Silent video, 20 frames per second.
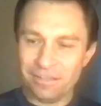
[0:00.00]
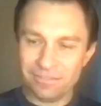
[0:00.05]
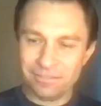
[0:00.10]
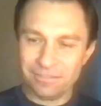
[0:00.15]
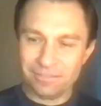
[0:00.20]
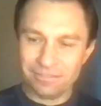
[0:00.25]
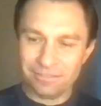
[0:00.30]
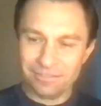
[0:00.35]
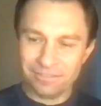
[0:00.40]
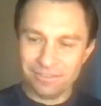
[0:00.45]

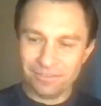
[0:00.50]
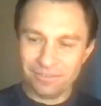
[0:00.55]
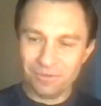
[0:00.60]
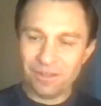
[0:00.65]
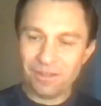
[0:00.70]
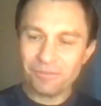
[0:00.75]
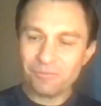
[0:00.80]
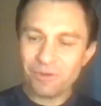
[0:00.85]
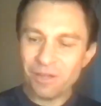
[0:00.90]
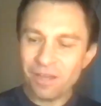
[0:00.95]
yes.
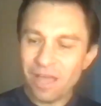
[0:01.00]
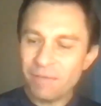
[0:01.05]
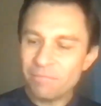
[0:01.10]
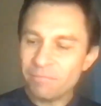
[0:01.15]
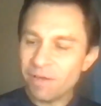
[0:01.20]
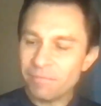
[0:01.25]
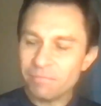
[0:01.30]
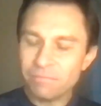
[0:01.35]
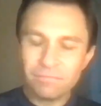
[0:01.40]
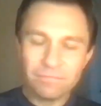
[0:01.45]
Well, well,
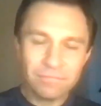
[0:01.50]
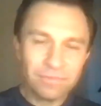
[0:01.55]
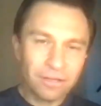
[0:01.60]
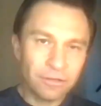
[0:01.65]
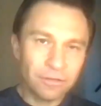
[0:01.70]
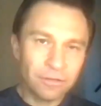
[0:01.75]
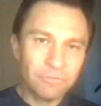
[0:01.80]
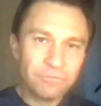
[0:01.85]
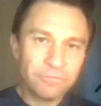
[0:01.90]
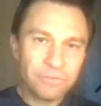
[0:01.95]
I'm I'm a
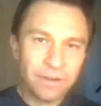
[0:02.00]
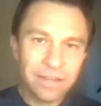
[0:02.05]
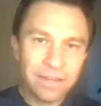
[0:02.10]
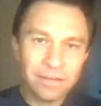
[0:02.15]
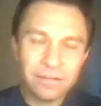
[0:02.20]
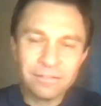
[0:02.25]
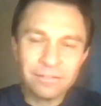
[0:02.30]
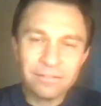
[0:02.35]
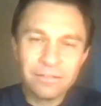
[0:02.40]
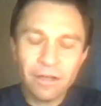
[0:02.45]
good
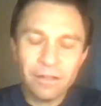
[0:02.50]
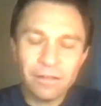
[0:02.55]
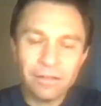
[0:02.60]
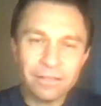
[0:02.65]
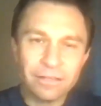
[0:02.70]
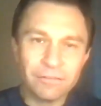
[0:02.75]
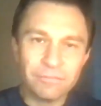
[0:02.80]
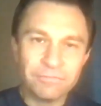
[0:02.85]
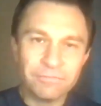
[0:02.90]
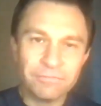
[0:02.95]
friend and
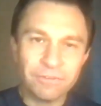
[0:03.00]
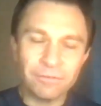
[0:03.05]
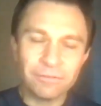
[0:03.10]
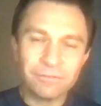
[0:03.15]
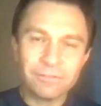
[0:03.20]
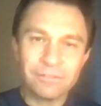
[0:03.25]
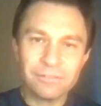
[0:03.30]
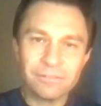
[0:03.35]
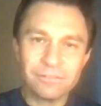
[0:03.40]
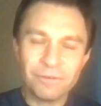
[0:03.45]
colleague of
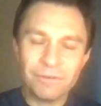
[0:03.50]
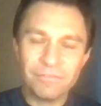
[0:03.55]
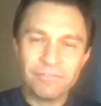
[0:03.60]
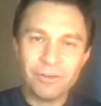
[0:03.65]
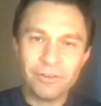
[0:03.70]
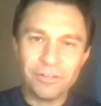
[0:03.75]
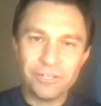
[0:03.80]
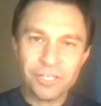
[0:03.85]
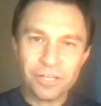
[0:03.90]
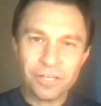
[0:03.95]
Falters. We've
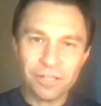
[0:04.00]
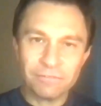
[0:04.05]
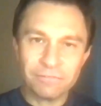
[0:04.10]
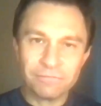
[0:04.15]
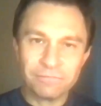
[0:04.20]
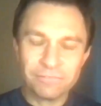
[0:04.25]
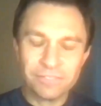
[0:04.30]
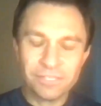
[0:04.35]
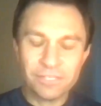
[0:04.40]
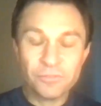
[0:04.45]
known each other
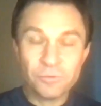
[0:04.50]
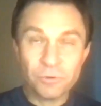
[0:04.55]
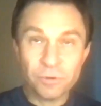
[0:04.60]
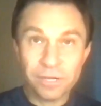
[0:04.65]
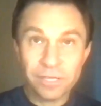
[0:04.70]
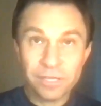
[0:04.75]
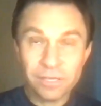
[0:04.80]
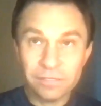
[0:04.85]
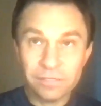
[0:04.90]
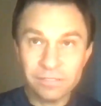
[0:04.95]
since we
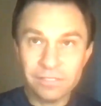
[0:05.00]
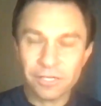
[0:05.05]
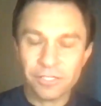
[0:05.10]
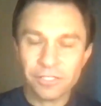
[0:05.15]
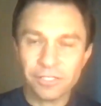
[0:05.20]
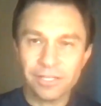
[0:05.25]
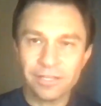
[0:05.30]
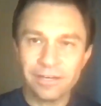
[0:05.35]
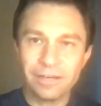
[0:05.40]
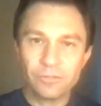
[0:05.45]
were kids,
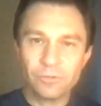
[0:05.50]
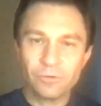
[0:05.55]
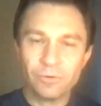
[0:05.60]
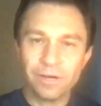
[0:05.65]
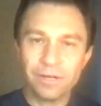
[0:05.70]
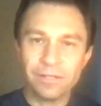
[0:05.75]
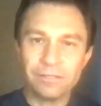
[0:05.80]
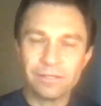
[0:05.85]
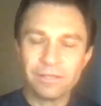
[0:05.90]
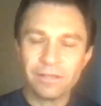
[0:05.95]
actually in our
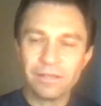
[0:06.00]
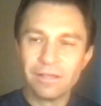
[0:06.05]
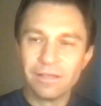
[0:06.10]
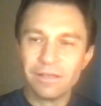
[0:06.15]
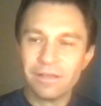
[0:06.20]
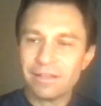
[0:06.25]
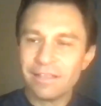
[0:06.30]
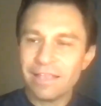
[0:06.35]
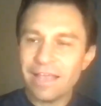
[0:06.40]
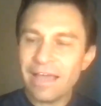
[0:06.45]
twenties.
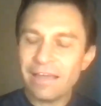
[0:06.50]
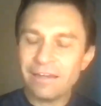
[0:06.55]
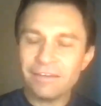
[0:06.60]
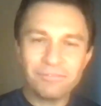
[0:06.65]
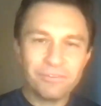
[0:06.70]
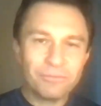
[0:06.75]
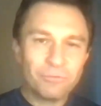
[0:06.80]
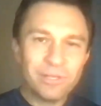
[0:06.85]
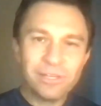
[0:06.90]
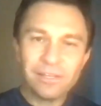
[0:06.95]

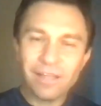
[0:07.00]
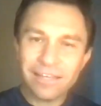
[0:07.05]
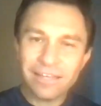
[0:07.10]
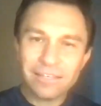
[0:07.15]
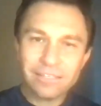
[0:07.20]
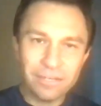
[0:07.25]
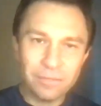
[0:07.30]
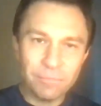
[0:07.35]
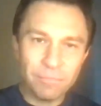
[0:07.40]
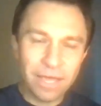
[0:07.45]
And we
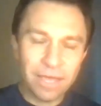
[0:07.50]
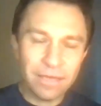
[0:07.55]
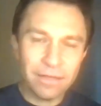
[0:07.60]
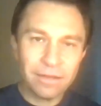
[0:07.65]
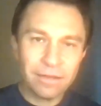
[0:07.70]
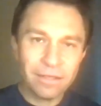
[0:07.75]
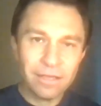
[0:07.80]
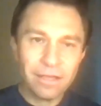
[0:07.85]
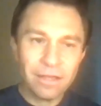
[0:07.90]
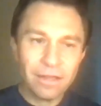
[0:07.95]
like to
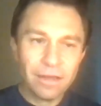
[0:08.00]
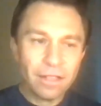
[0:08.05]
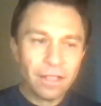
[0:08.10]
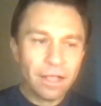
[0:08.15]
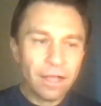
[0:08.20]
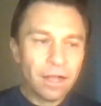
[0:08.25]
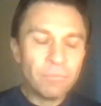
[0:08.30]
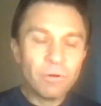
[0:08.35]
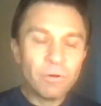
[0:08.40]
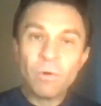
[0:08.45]
debate.
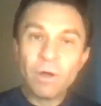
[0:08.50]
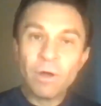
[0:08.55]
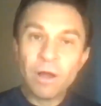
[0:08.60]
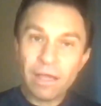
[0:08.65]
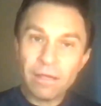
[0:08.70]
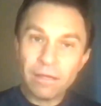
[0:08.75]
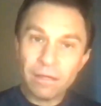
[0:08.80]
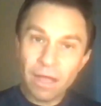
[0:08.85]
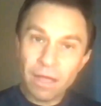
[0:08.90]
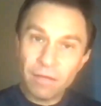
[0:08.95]
But where
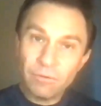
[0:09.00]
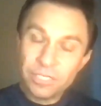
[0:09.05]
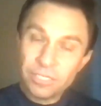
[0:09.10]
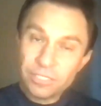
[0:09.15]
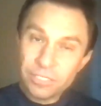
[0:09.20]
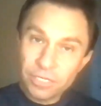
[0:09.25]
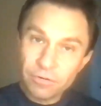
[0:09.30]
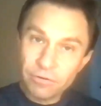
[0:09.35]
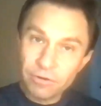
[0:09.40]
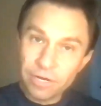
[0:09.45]
I, I would
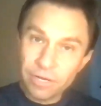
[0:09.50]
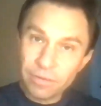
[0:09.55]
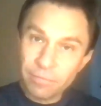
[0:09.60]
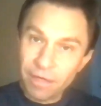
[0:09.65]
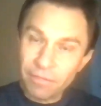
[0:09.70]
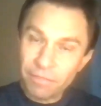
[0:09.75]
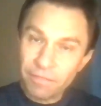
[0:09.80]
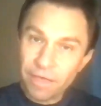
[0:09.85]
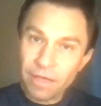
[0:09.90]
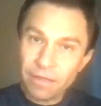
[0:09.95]
disagree
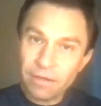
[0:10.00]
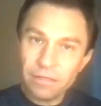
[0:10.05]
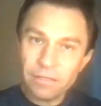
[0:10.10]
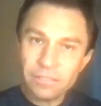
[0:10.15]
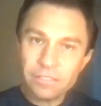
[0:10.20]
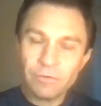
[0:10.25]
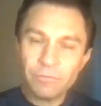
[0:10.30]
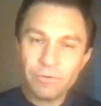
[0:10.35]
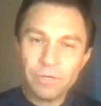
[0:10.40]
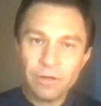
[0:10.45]
about that
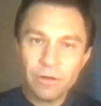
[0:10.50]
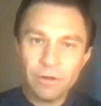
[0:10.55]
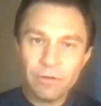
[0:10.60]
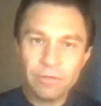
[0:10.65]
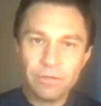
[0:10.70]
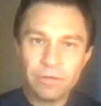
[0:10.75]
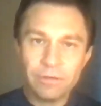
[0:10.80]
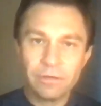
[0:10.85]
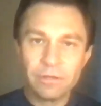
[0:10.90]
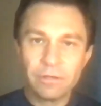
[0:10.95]
is that we know
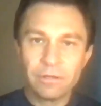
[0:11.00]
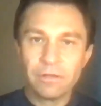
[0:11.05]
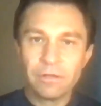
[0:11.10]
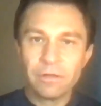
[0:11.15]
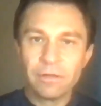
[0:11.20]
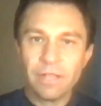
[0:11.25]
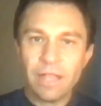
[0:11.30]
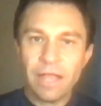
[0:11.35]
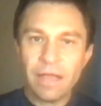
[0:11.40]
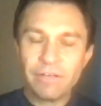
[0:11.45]
that
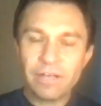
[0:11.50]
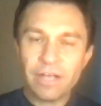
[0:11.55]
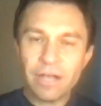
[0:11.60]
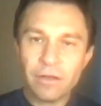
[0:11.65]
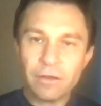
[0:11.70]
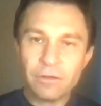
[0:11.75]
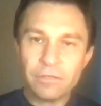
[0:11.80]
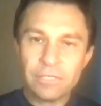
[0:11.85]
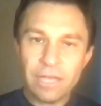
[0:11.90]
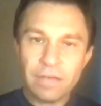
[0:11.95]

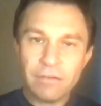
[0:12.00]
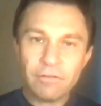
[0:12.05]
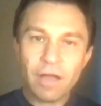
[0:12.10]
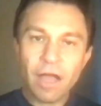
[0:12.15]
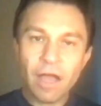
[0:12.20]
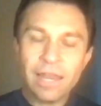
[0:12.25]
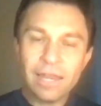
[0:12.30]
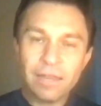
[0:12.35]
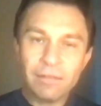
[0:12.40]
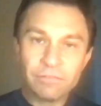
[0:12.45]
avocados have
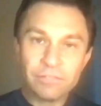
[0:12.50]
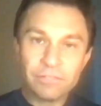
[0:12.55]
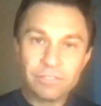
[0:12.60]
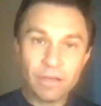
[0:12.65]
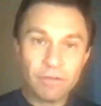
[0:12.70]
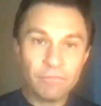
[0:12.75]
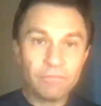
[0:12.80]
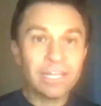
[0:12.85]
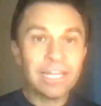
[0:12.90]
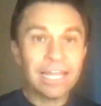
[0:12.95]
high levels
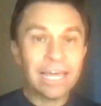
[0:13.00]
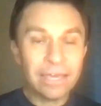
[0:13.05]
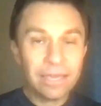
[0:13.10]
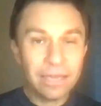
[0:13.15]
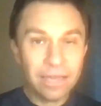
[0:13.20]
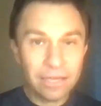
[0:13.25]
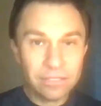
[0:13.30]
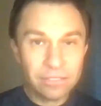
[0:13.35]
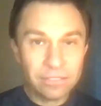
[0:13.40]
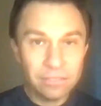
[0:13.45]
of
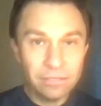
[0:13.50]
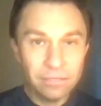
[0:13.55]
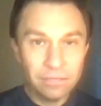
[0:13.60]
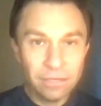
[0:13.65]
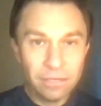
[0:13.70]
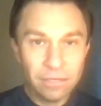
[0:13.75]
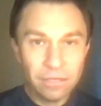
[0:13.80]
oleic acid,